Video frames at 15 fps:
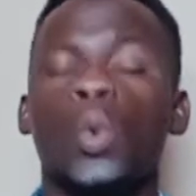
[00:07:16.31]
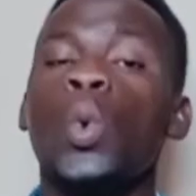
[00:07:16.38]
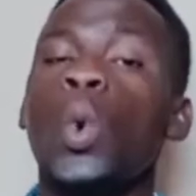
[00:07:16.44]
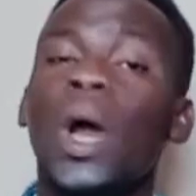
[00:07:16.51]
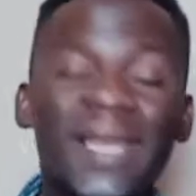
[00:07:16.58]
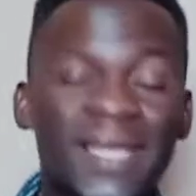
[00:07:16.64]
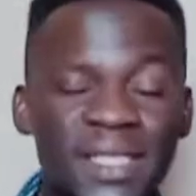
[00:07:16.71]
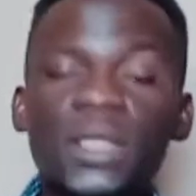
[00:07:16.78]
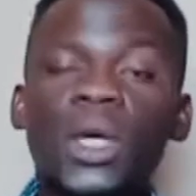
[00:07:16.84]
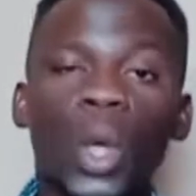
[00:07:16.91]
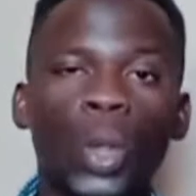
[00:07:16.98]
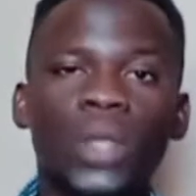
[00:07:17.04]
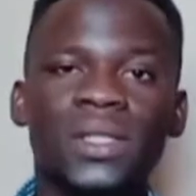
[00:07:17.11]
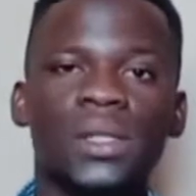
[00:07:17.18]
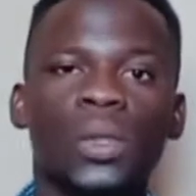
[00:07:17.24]
Quality
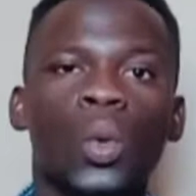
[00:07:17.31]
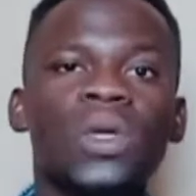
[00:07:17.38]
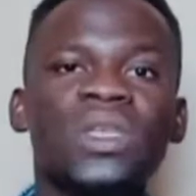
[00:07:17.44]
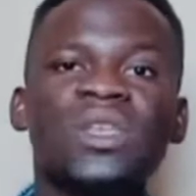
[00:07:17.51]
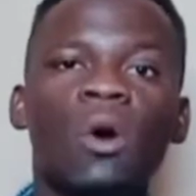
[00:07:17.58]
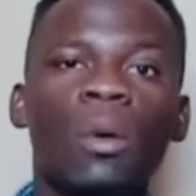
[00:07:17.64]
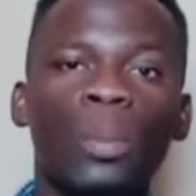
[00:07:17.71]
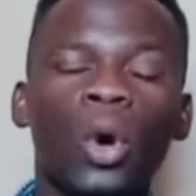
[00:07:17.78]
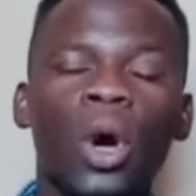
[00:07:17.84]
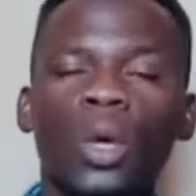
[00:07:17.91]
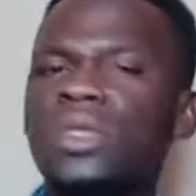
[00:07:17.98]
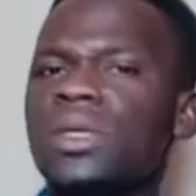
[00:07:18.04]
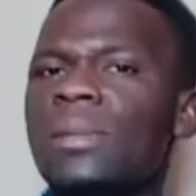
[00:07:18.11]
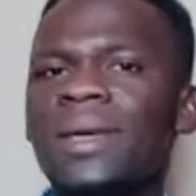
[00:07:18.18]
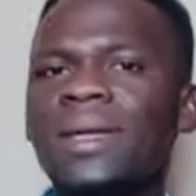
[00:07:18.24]
clothes, nguo ziko poa,
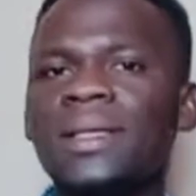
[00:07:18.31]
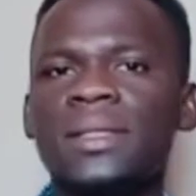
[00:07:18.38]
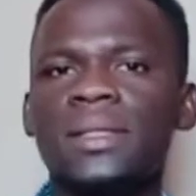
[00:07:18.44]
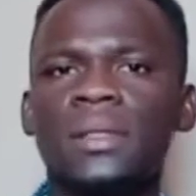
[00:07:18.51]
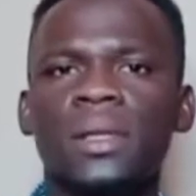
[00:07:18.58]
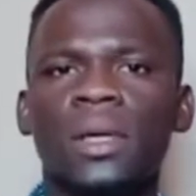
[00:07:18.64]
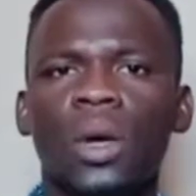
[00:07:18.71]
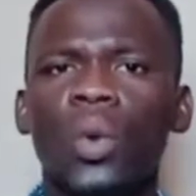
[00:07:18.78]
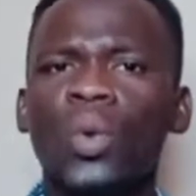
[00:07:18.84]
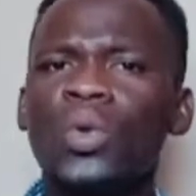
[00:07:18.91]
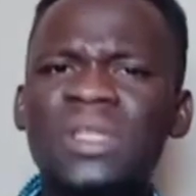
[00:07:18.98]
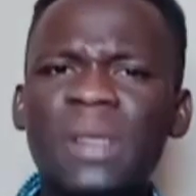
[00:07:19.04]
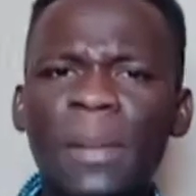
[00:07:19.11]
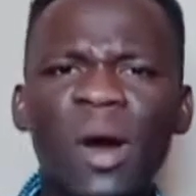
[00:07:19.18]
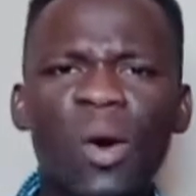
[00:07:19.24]
usimix,
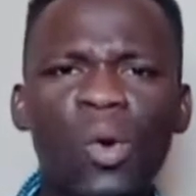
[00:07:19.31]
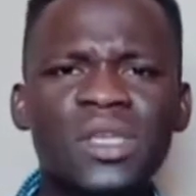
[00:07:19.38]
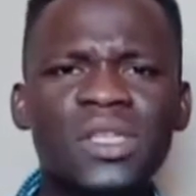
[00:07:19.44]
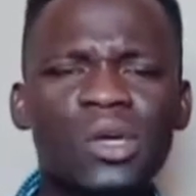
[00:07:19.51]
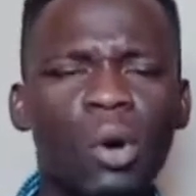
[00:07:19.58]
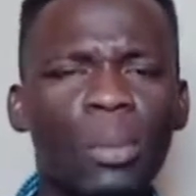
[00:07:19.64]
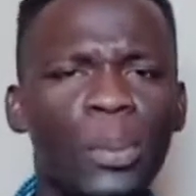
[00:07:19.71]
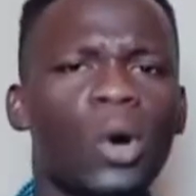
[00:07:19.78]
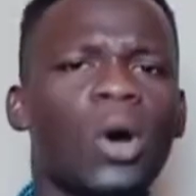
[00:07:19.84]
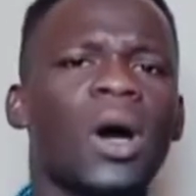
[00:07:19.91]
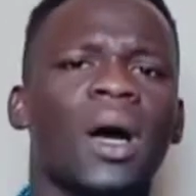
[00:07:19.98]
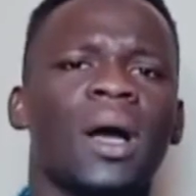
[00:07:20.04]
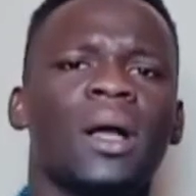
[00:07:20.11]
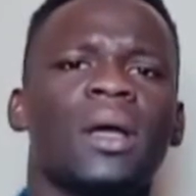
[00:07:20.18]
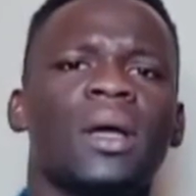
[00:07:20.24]
uza manguo ziko
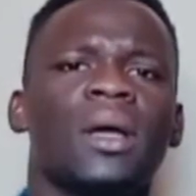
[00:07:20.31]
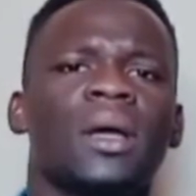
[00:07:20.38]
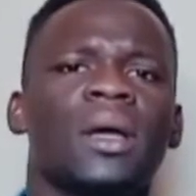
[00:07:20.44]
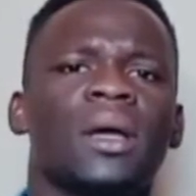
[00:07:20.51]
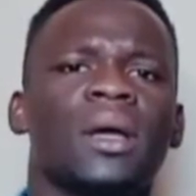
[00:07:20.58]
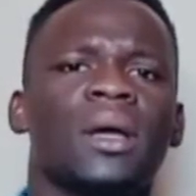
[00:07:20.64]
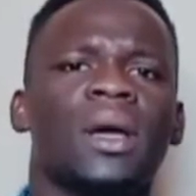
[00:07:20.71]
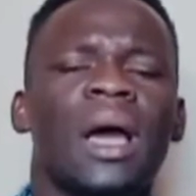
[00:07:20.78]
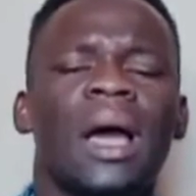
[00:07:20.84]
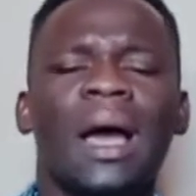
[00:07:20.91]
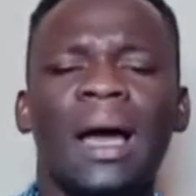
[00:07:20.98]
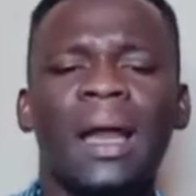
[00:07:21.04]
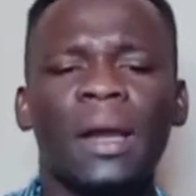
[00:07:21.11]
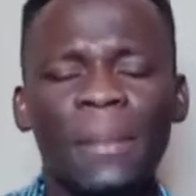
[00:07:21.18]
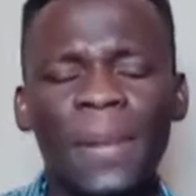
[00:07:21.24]
poa,
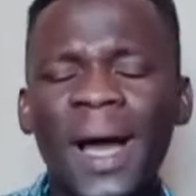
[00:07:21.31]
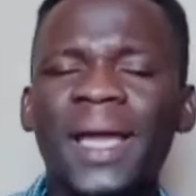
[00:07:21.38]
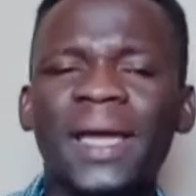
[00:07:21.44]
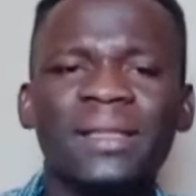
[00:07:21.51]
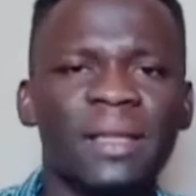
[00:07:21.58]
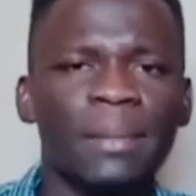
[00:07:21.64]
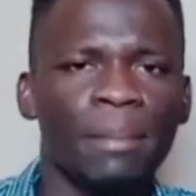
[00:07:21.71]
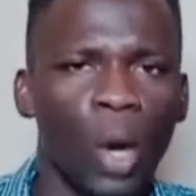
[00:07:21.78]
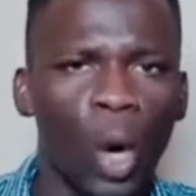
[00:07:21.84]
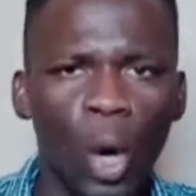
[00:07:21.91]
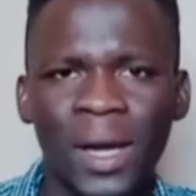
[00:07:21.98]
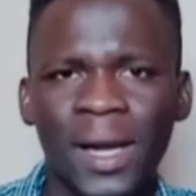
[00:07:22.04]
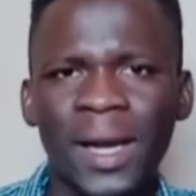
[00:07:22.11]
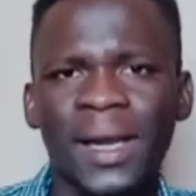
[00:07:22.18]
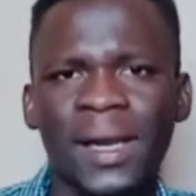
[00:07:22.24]
and market them
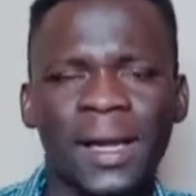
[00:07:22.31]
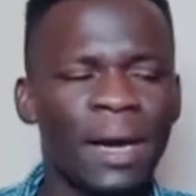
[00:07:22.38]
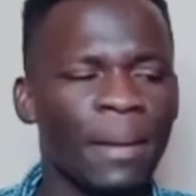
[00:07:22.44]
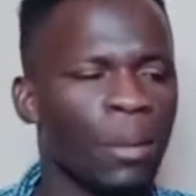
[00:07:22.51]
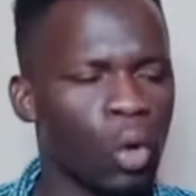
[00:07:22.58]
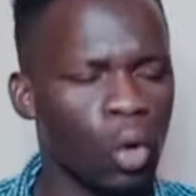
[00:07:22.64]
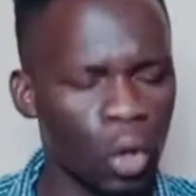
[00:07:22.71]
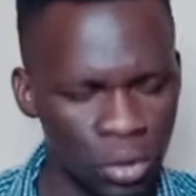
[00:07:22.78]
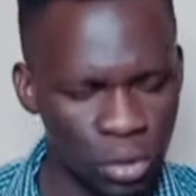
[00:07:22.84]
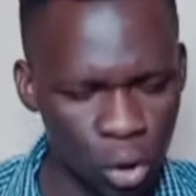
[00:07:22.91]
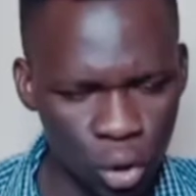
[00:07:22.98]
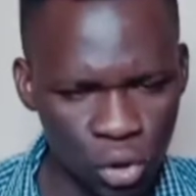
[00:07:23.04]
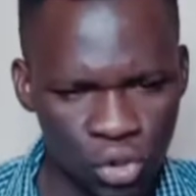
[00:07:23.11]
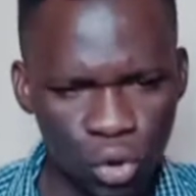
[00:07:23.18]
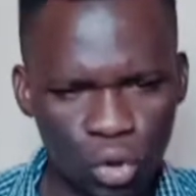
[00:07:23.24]
online. Kama uko
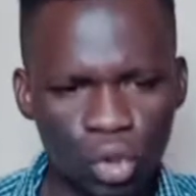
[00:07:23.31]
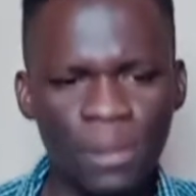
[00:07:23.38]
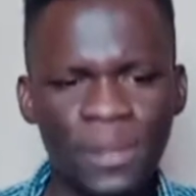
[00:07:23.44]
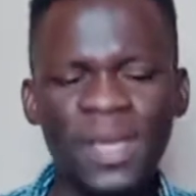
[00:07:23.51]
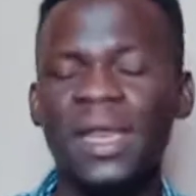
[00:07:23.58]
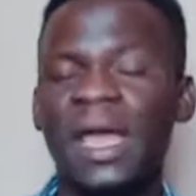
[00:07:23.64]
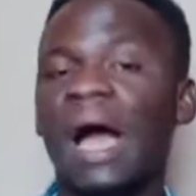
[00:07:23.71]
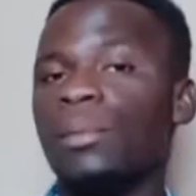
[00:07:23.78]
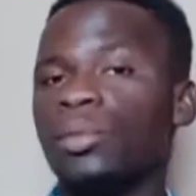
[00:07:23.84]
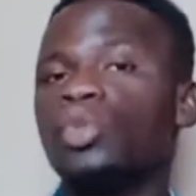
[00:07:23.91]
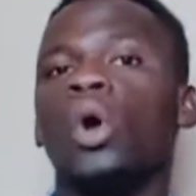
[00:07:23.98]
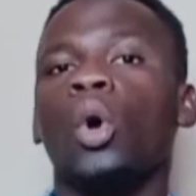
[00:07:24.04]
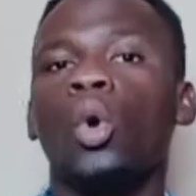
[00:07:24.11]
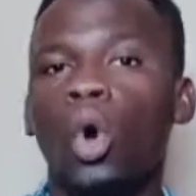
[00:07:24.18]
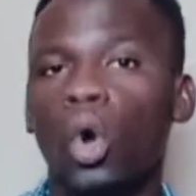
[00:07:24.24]
on social media, I'm
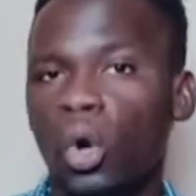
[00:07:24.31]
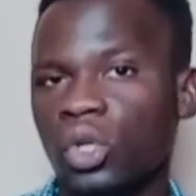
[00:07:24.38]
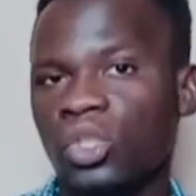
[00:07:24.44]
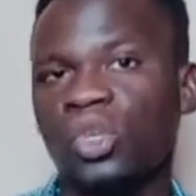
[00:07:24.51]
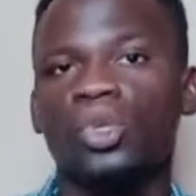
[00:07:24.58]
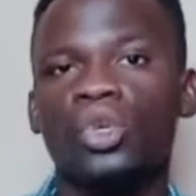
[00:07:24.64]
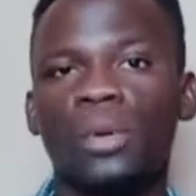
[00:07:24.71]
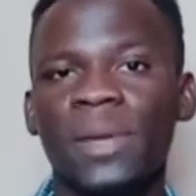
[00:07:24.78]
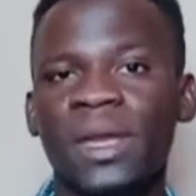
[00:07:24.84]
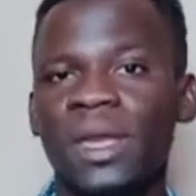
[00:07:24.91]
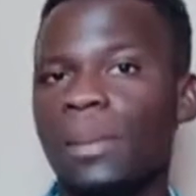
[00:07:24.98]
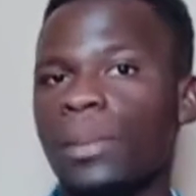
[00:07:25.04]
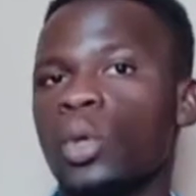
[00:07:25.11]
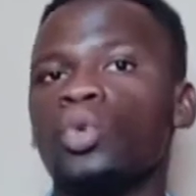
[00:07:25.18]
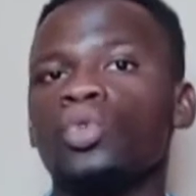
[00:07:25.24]
sure uko on social
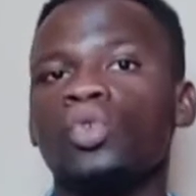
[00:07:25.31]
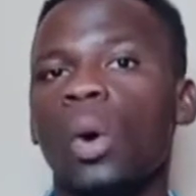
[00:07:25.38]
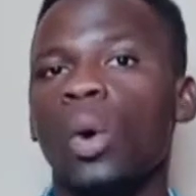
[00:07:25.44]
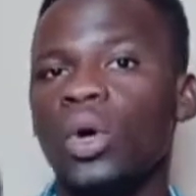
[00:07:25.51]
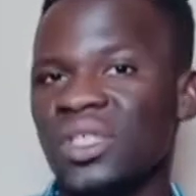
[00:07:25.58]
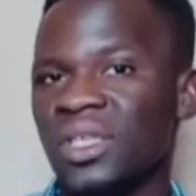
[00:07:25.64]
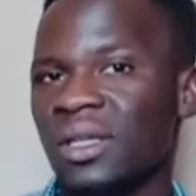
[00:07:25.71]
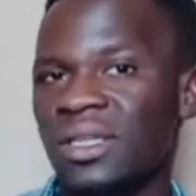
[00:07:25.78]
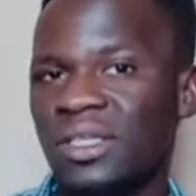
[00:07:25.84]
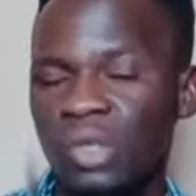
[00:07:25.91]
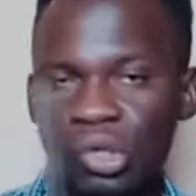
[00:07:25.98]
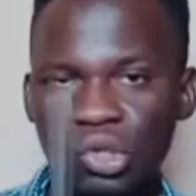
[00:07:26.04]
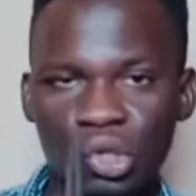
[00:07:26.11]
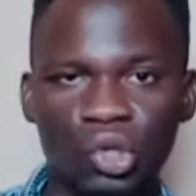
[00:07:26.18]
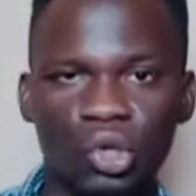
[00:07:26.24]
media because you are watching this
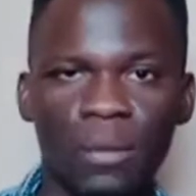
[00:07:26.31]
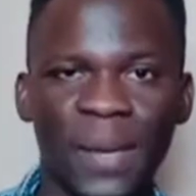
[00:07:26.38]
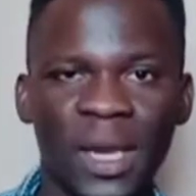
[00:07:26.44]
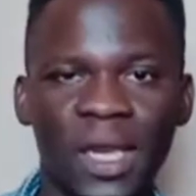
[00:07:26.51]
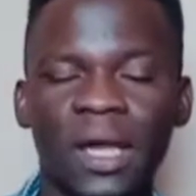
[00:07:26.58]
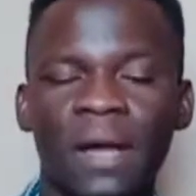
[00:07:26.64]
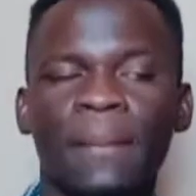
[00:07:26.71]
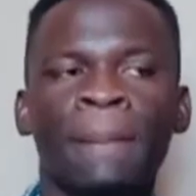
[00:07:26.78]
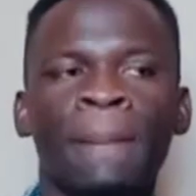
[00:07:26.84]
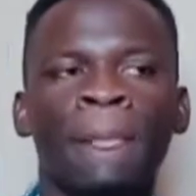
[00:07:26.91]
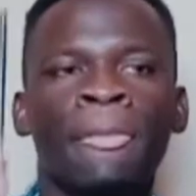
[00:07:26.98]
on social media.